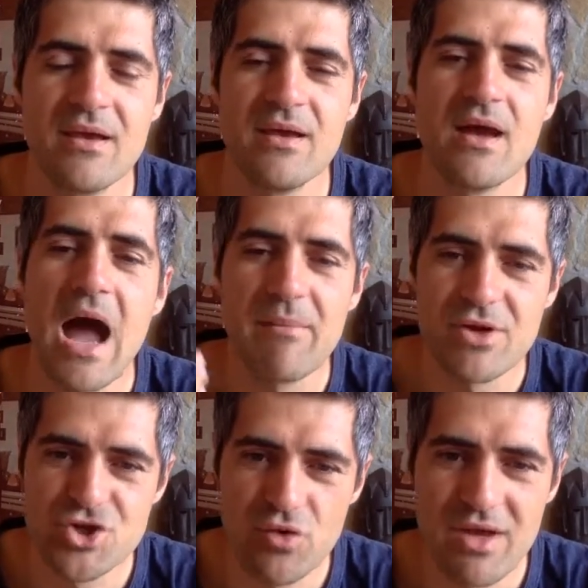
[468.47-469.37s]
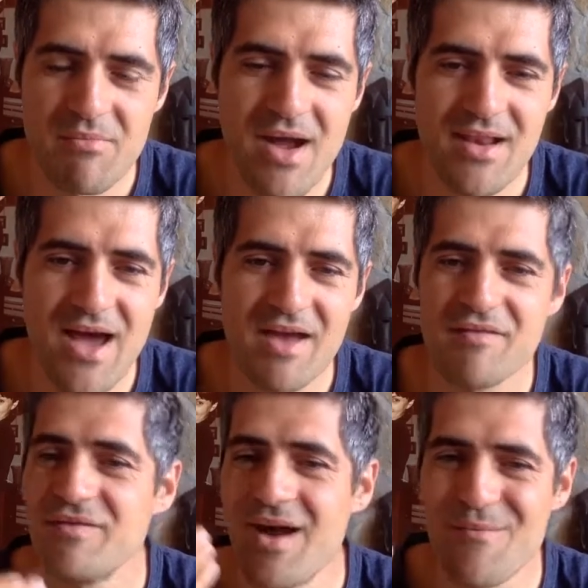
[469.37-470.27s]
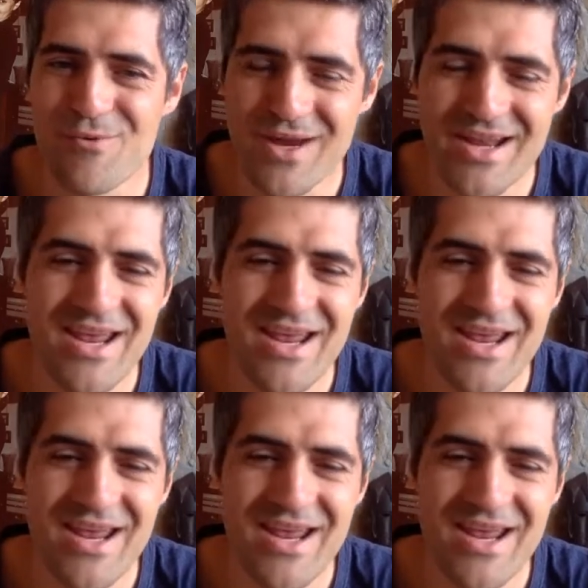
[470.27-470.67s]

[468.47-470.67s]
I'm enjoying my life. I'm reading.